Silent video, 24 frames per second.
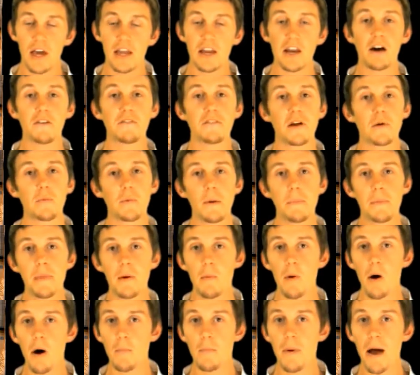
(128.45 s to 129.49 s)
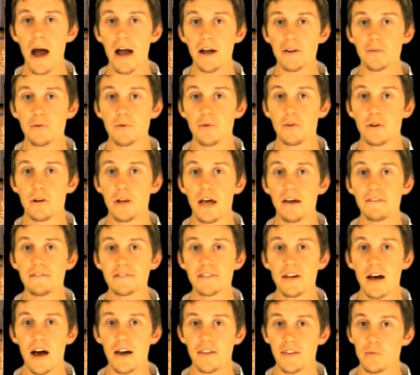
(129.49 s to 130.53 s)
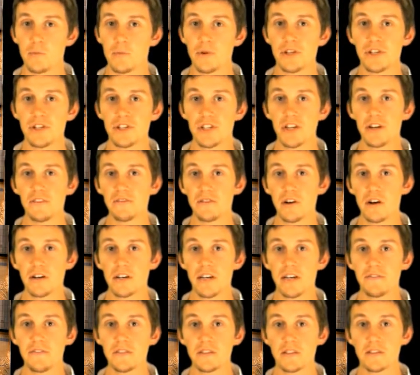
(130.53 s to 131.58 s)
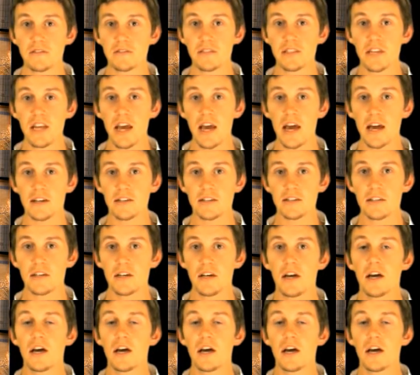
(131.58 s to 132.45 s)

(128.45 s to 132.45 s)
Now, if they rip the ball back through the left side, then we shift our defensive stance